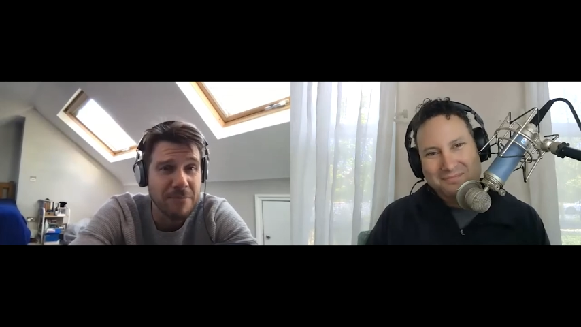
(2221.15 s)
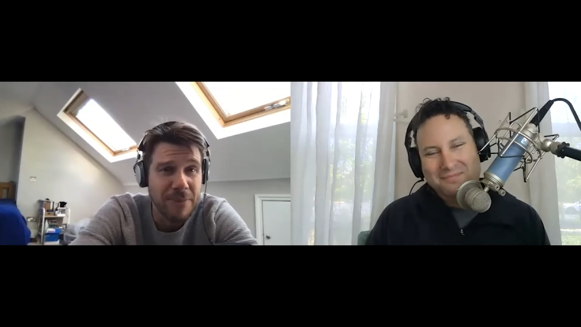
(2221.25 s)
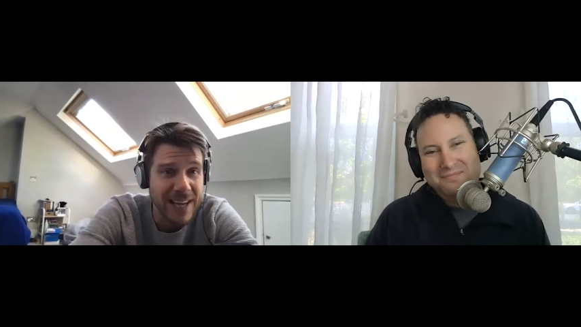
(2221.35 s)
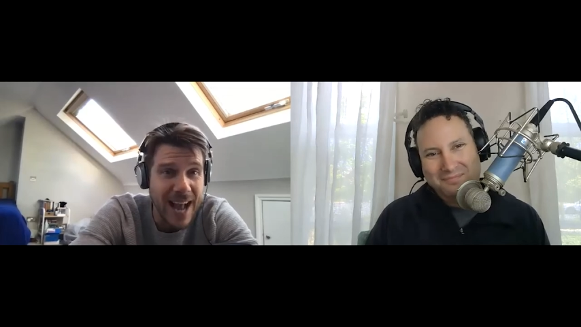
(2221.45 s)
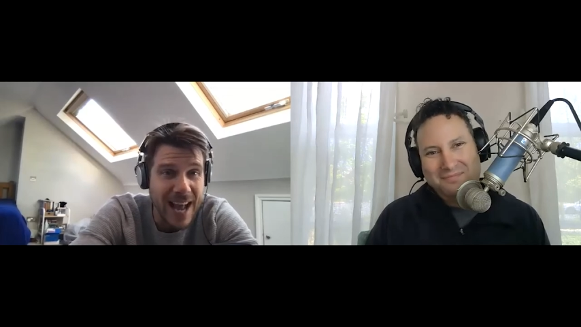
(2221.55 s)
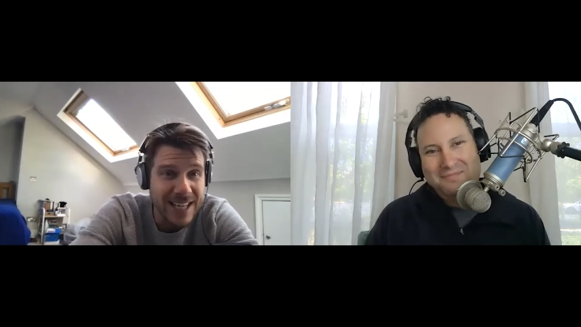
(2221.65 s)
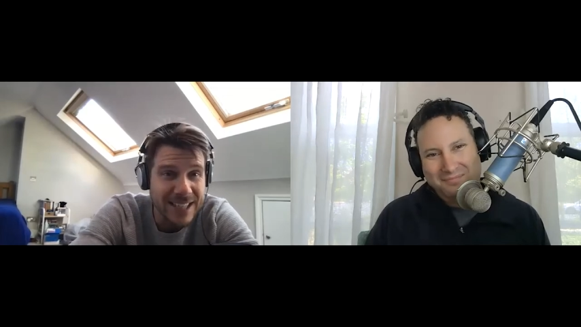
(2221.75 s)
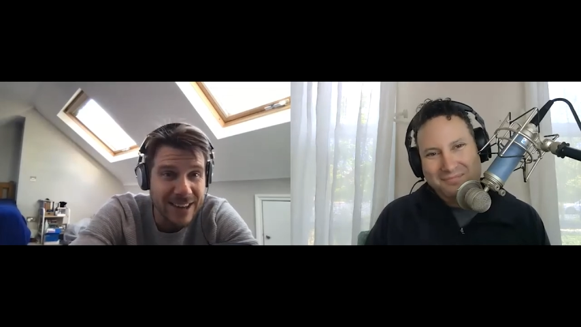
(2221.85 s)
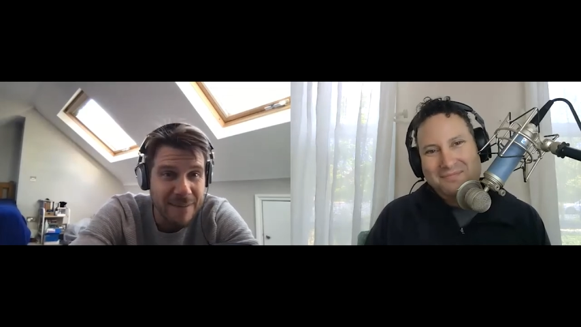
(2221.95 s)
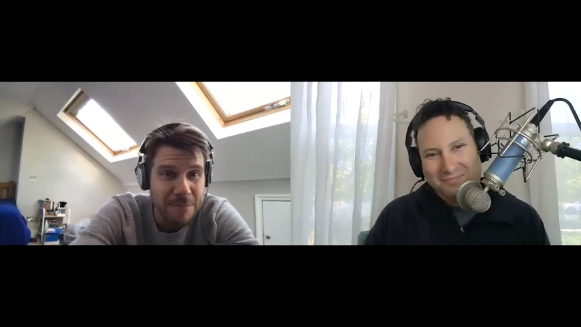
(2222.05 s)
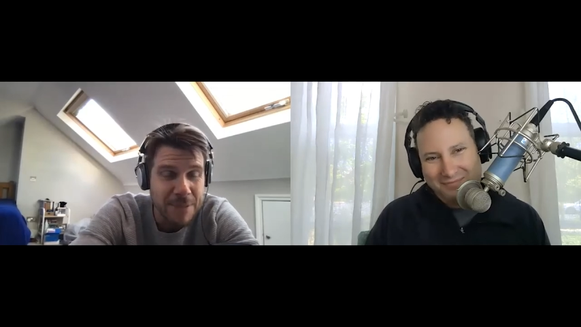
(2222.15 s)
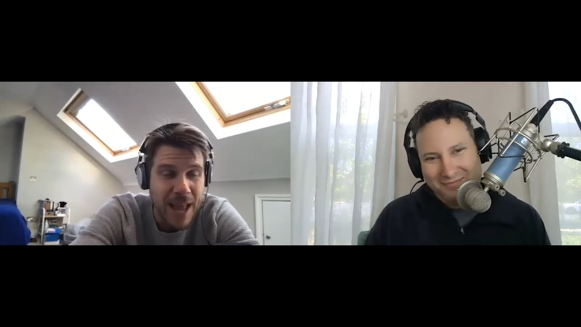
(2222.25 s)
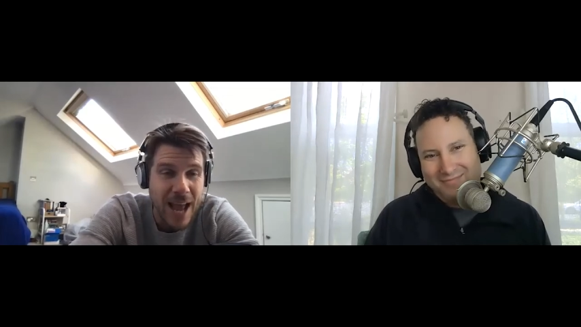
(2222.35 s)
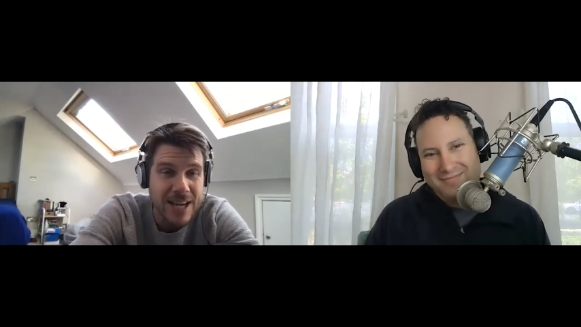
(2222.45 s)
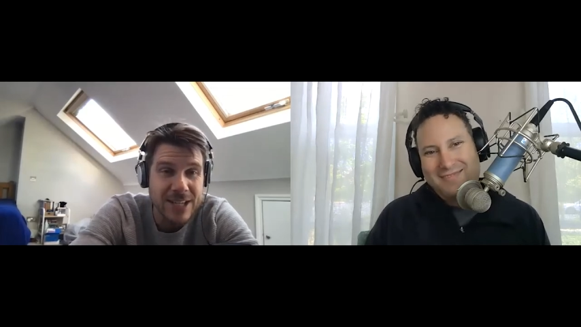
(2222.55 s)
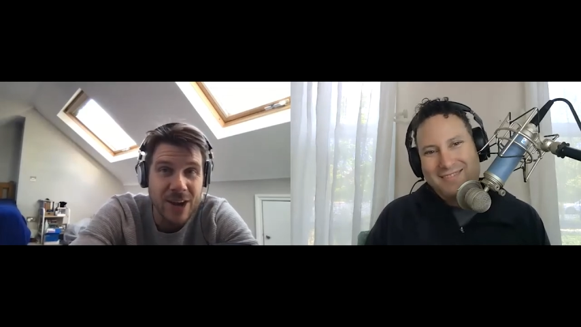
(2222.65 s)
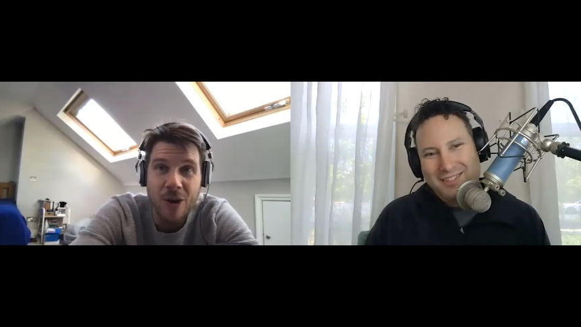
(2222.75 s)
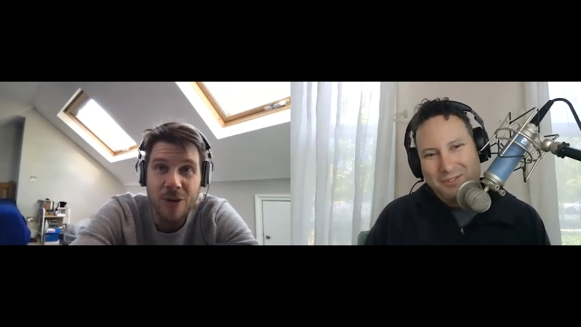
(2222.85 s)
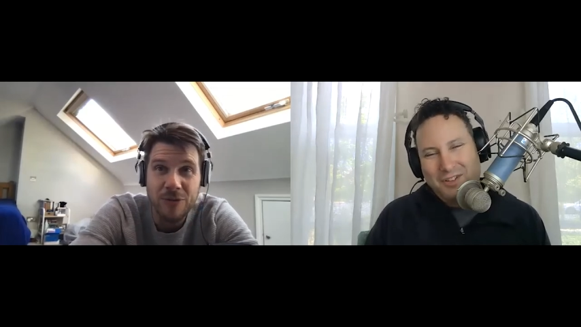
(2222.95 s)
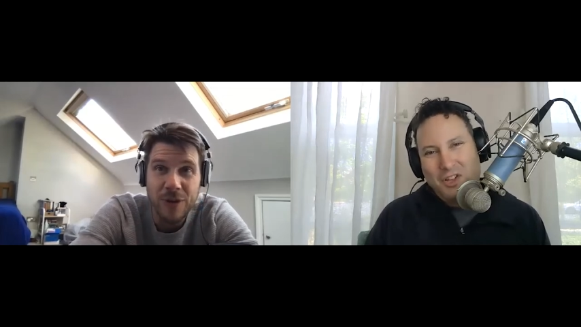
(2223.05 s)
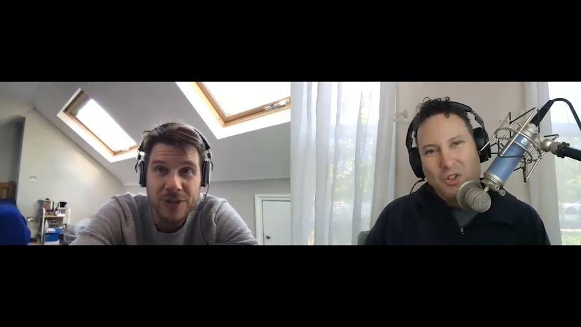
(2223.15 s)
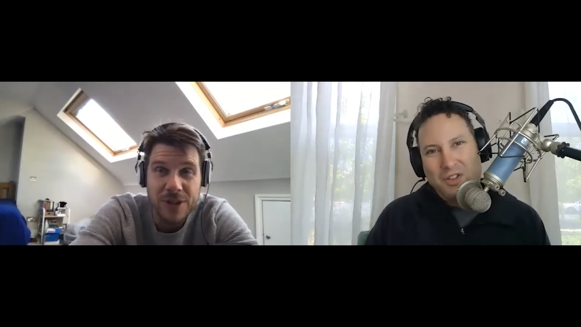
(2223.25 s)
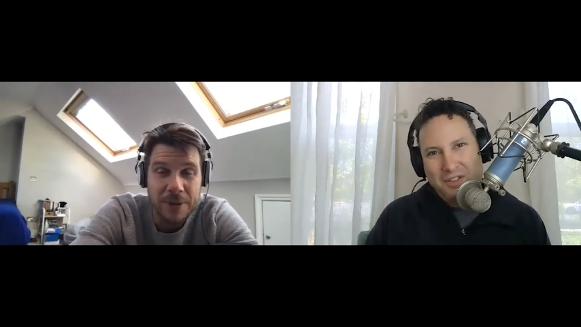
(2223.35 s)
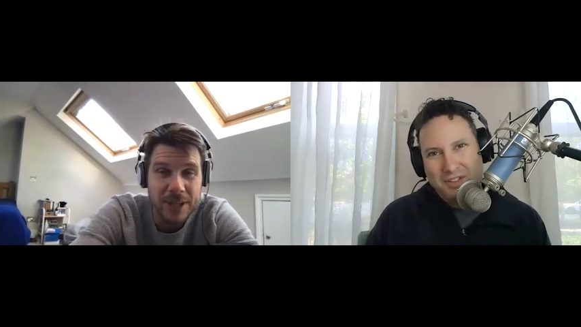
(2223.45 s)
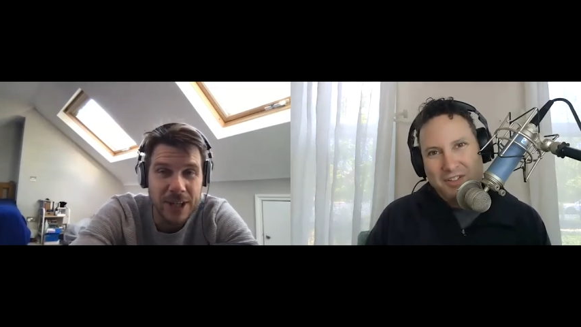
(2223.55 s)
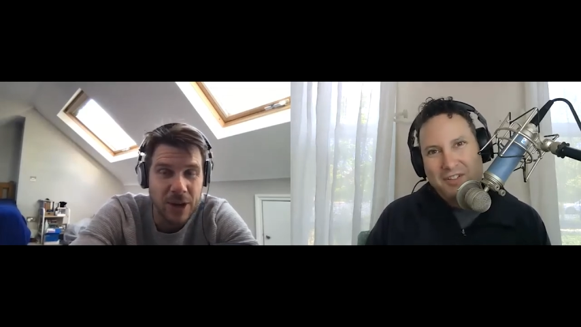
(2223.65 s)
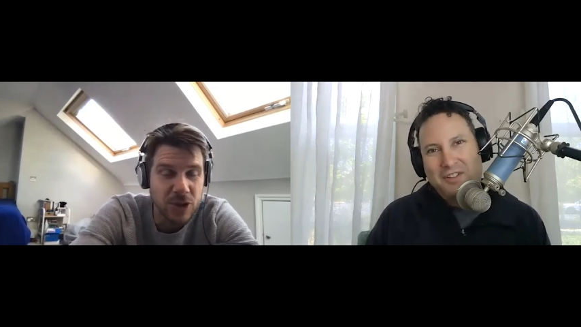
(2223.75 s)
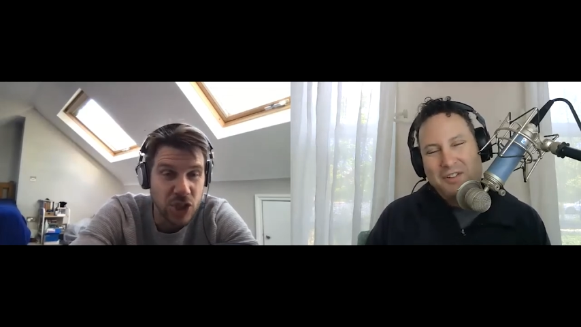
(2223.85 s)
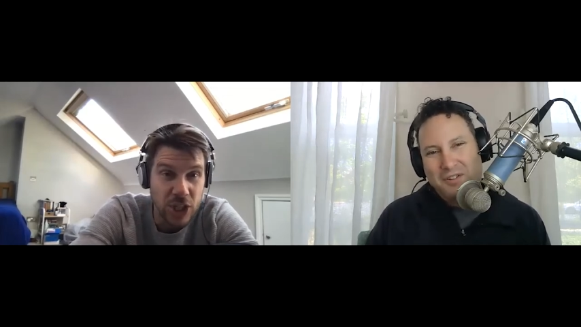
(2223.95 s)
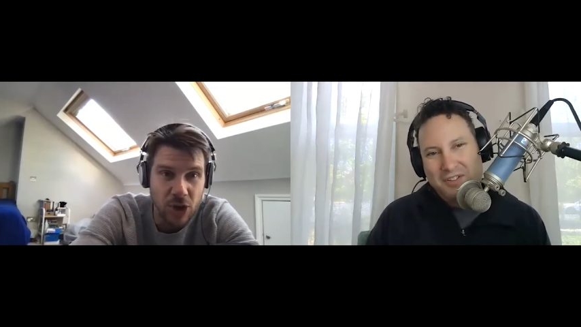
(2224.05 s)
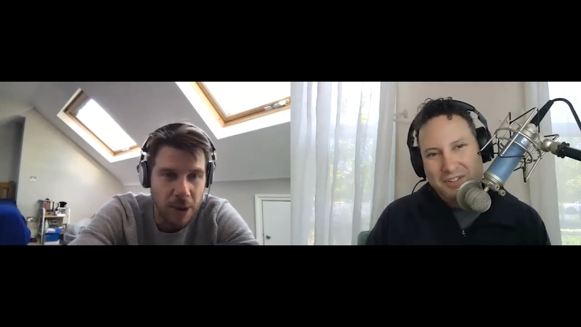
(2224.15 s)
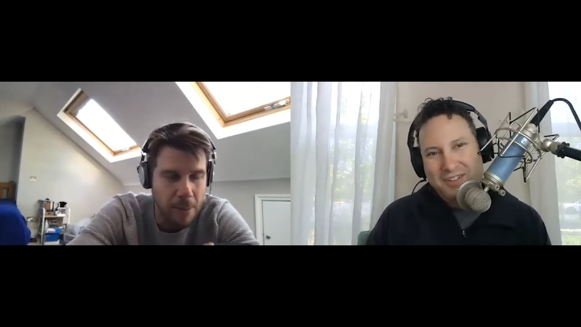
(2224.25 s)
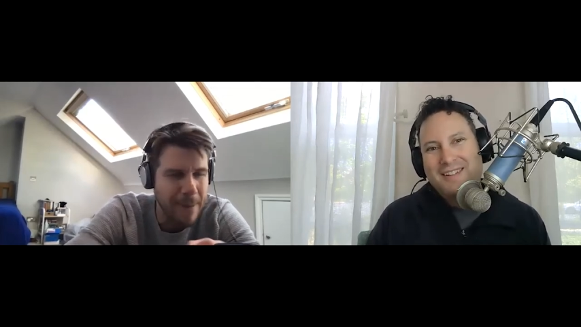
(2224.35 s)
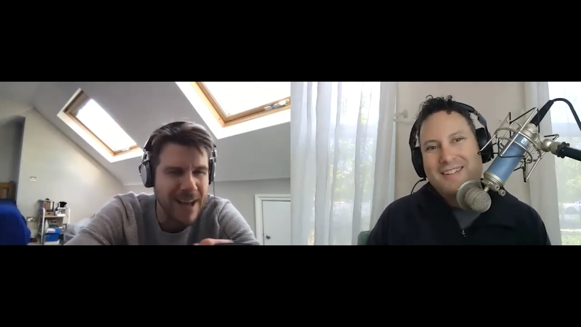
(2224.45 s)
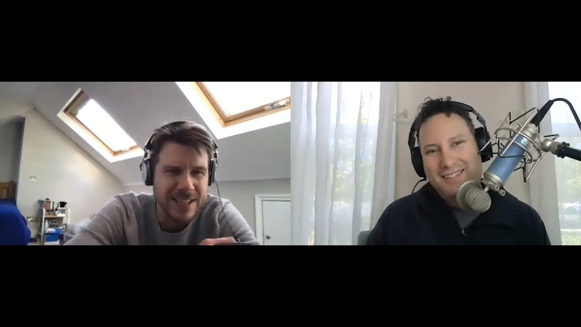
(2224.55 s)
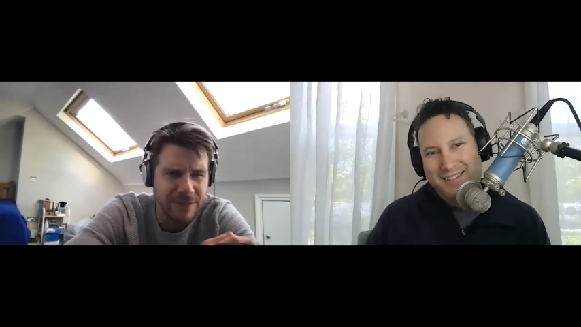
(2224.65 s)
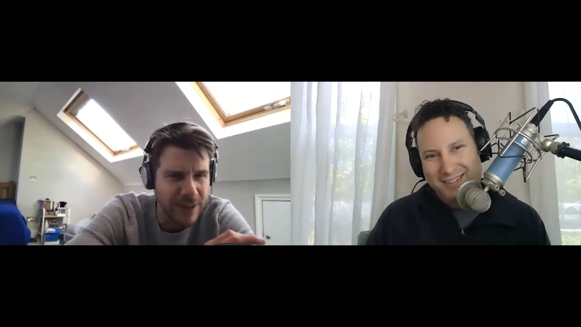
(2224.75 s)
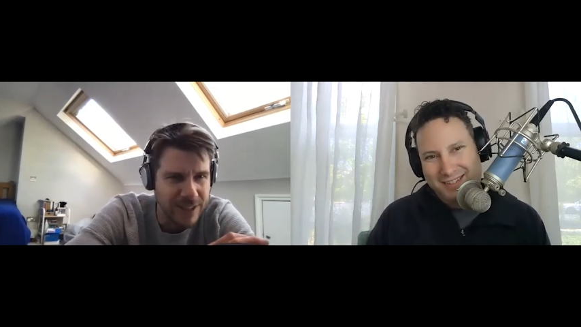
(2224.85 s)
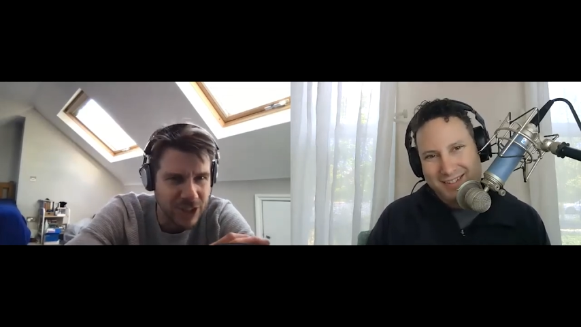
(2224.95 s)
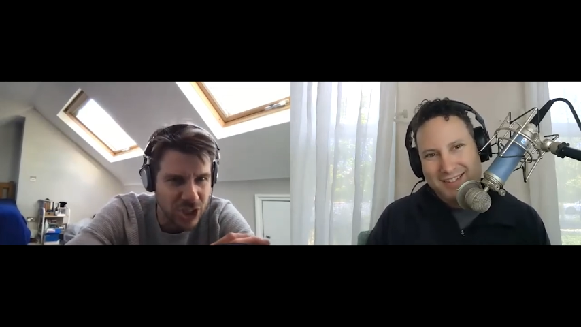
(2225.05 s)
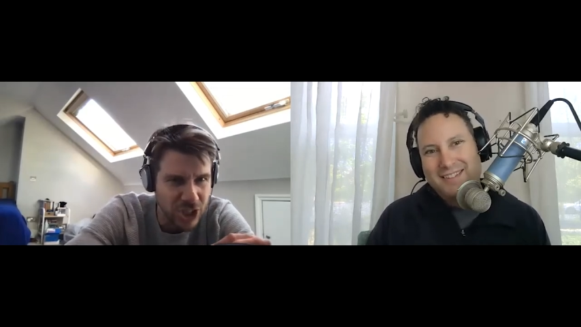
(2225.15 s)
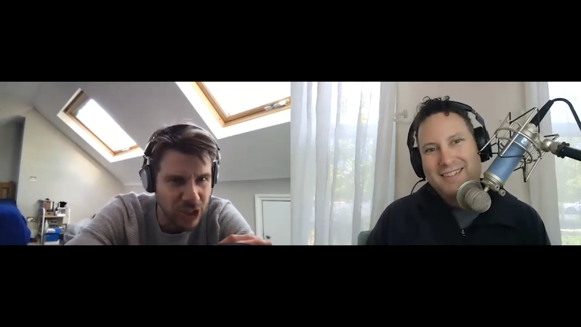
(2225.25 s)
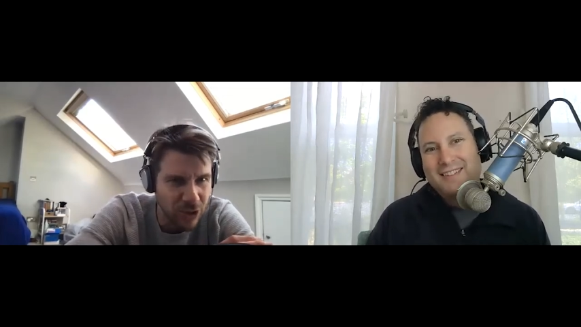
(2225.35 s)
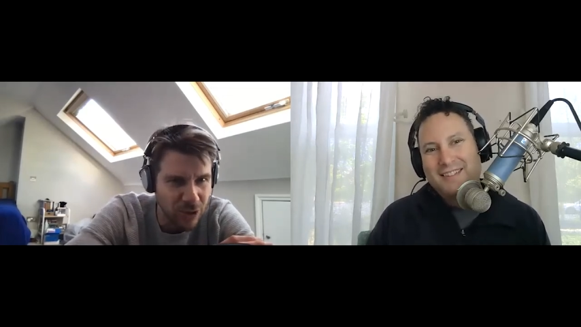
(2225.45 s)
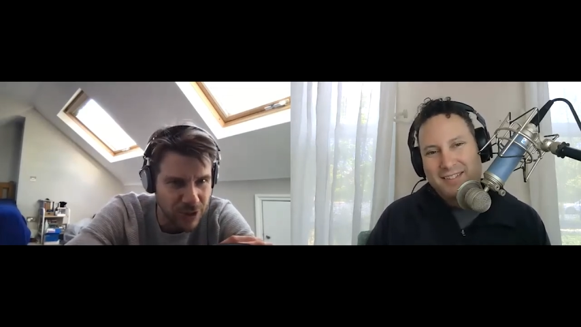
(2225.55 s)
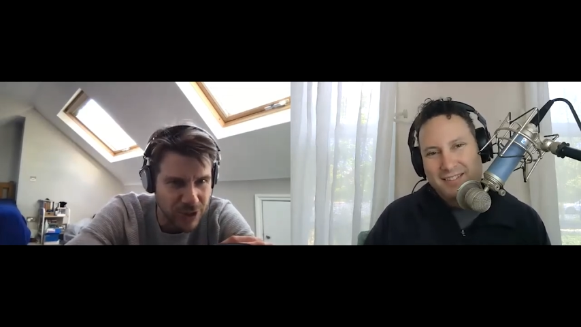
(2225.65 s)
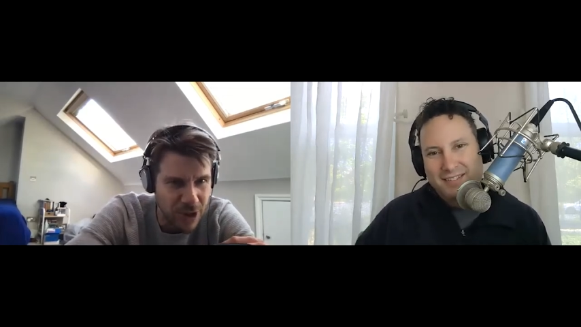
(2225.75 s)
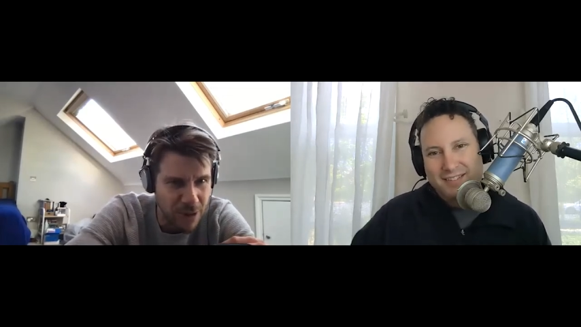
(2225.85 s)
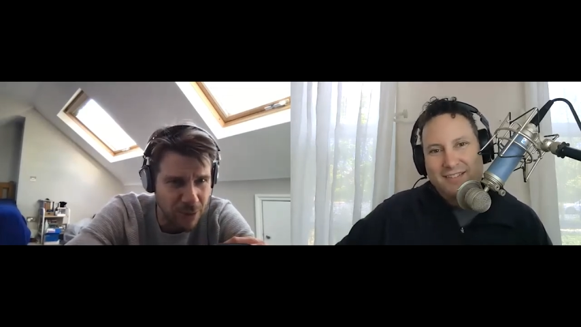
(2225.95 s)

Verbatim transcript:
Speaker 1: began. And on first, I mean, Qigong, I'm massively into Qigong, for example.